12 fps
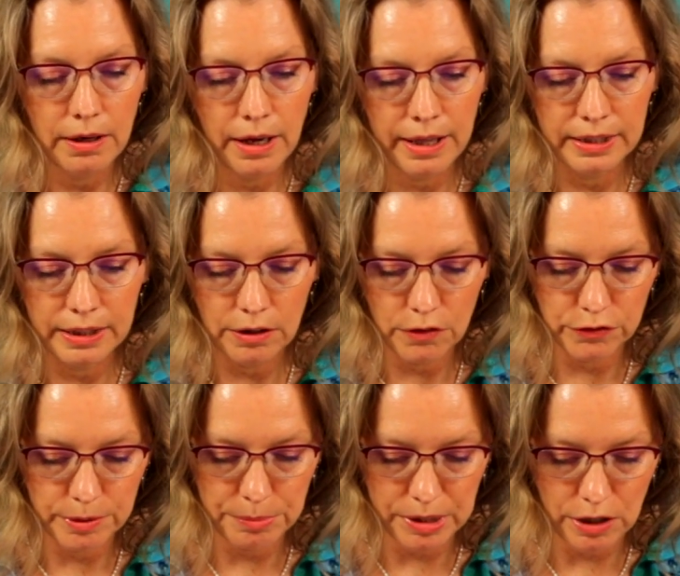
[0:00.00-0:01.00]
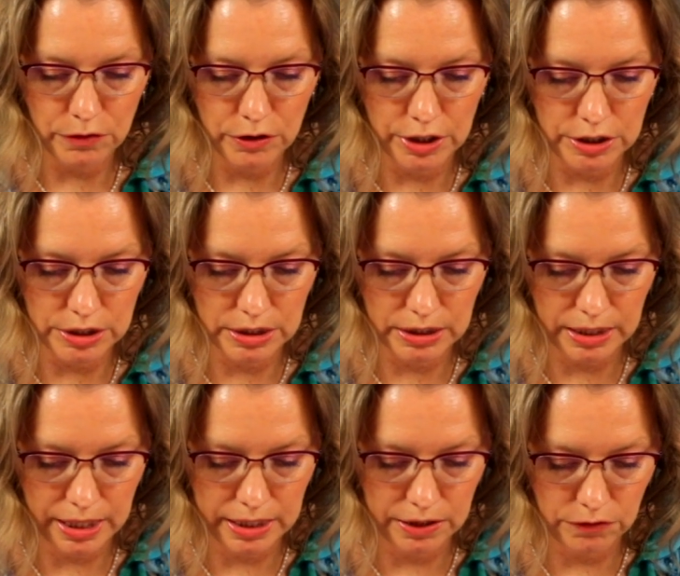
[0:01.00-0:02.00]
And then I'll flip it over just to
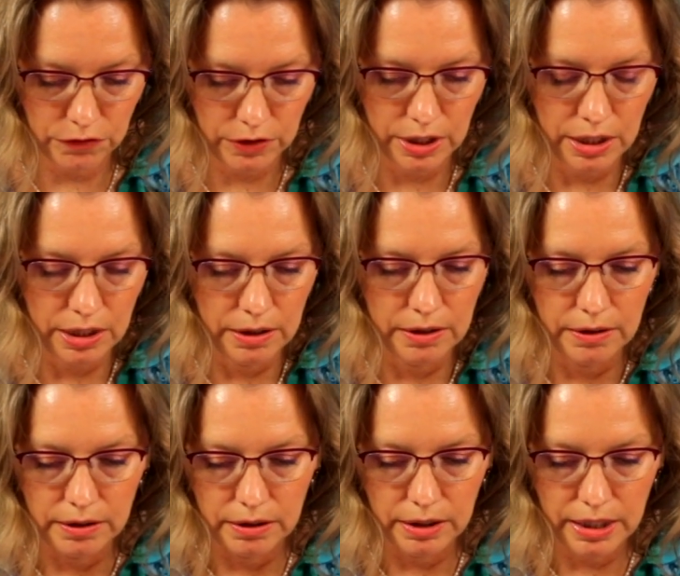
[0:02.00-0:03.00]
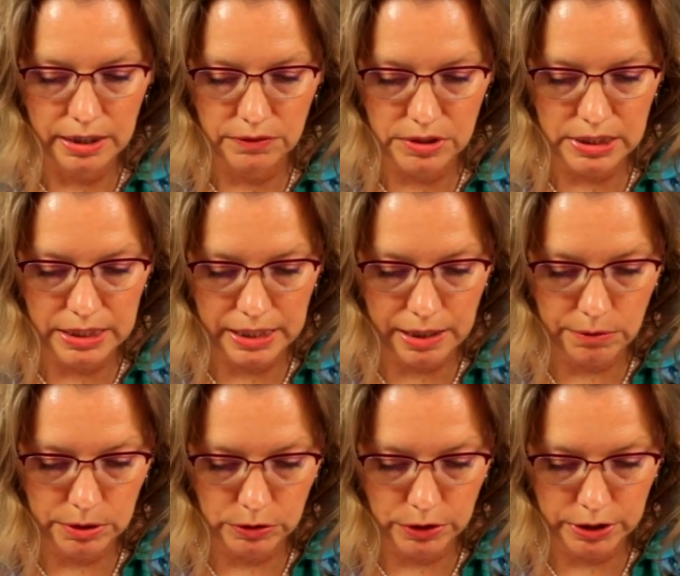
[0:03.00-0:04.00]
kind of see how
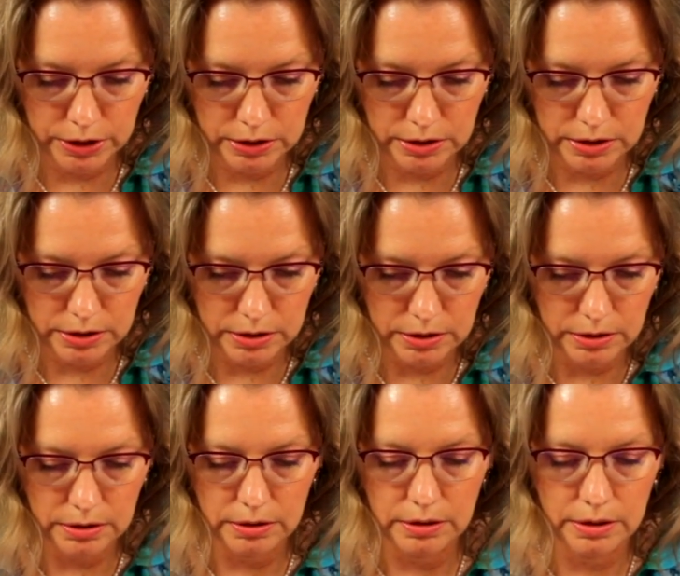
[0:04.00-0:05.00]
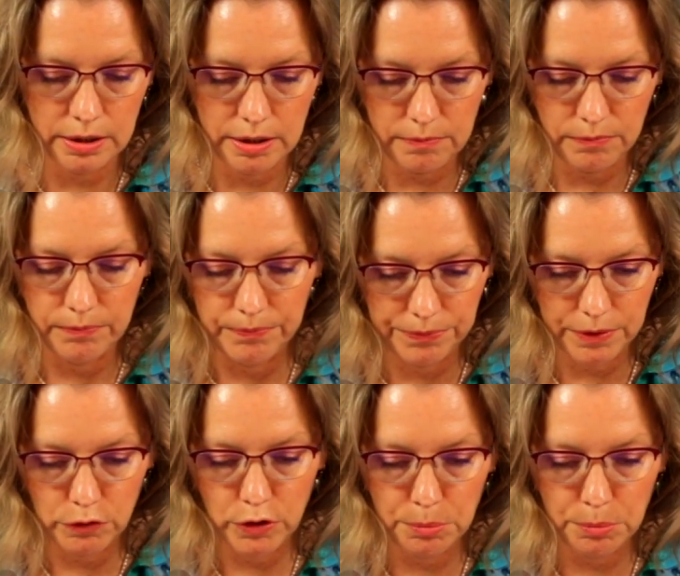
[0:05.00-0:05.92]
it looks for